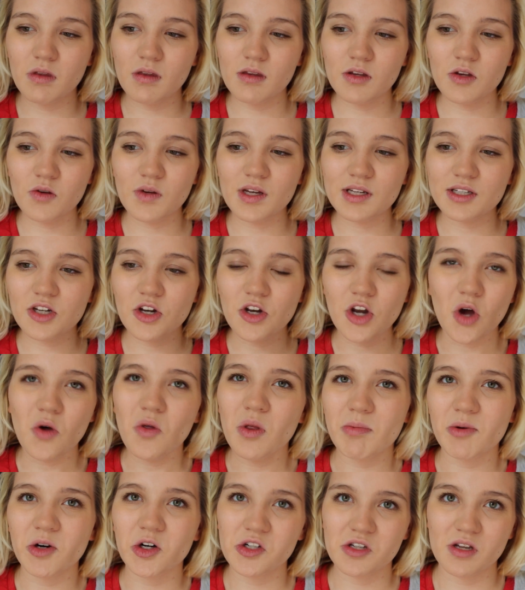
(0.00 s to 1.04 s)
you get to know
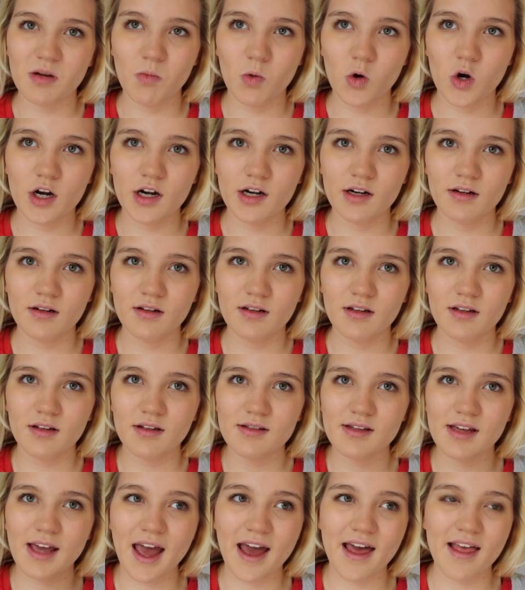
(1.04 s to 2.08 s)
the person more.
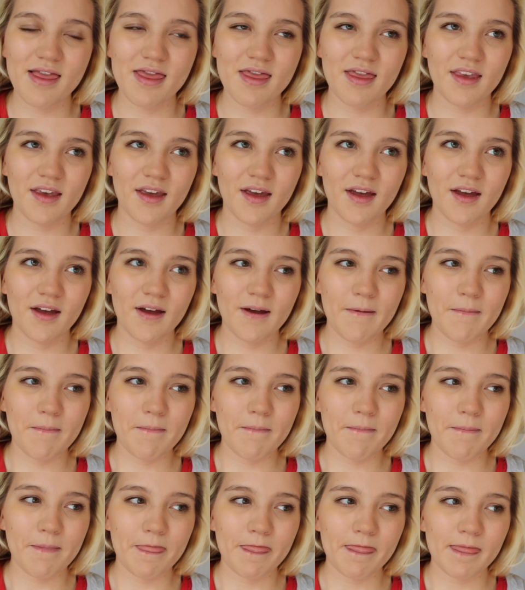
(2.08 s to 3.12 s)
And
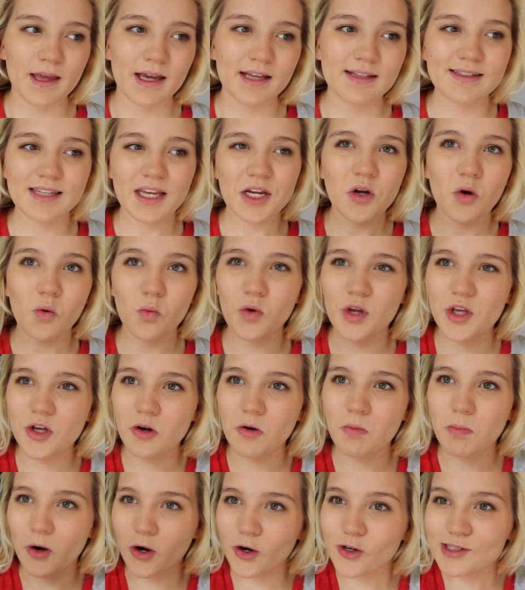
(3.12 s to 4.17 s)
it's like a
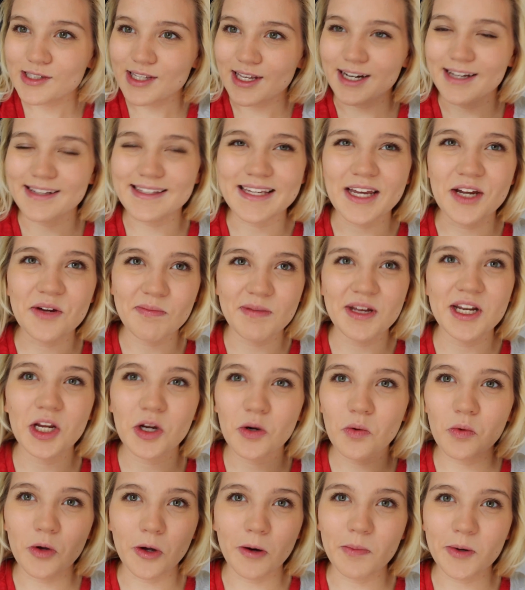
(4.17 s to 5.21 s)
real person. It's like
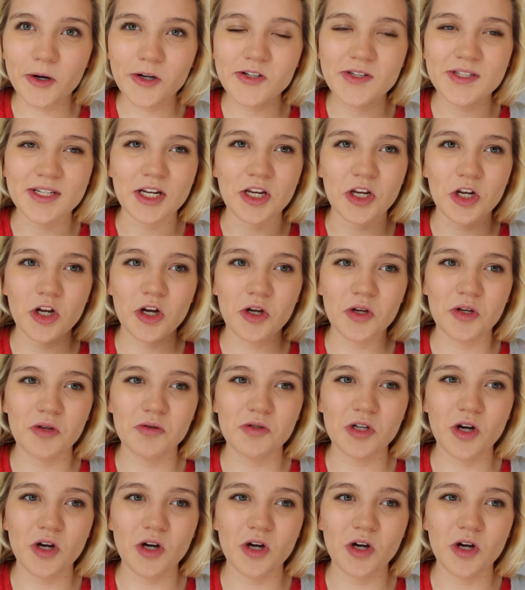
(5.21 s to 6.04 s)
meeting a real person. You know, you